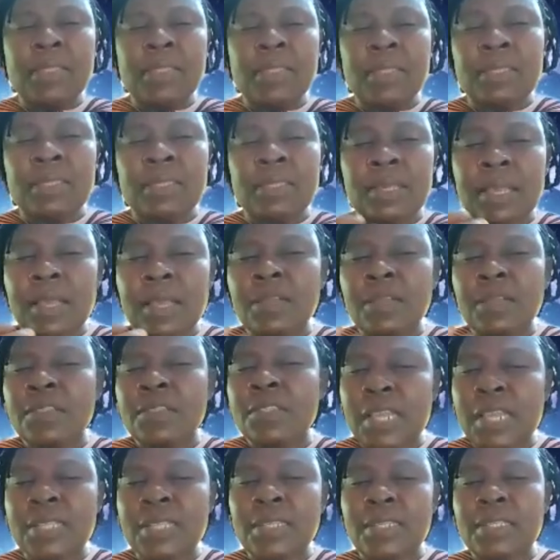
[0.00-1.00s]
that the
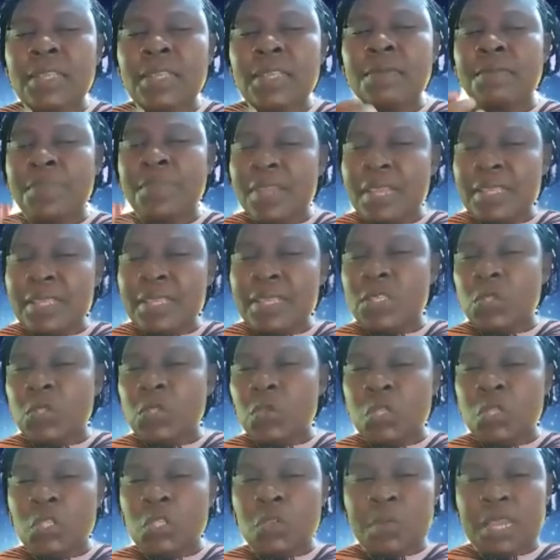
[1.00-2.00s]
girl child is a
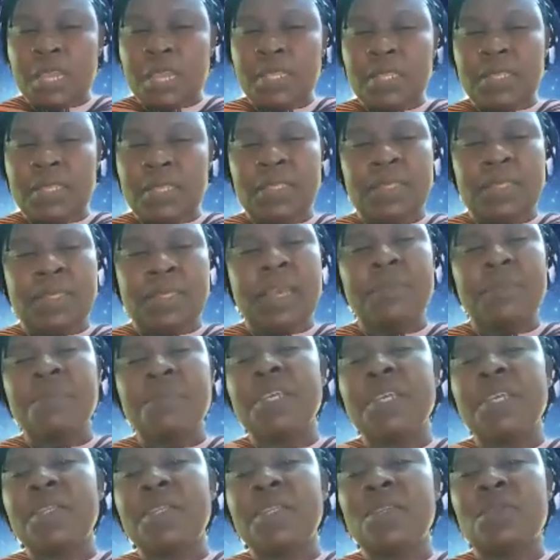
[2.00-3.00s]
blessing to humanity,
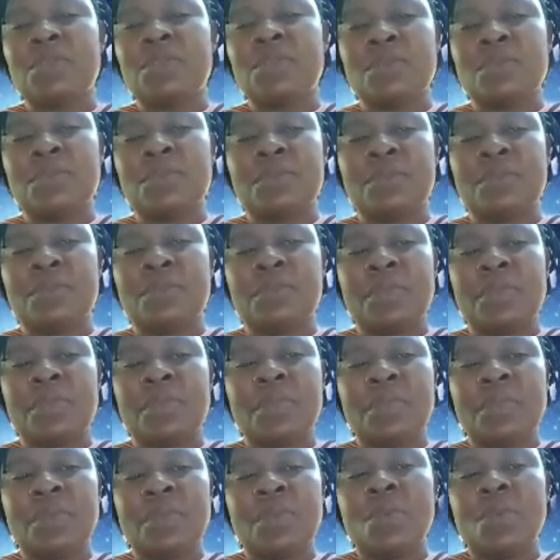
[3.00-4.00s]
I'm telling you,
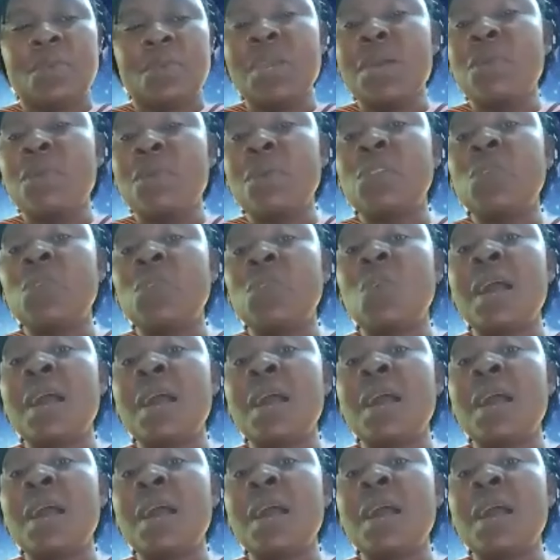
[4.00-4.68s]
we are going to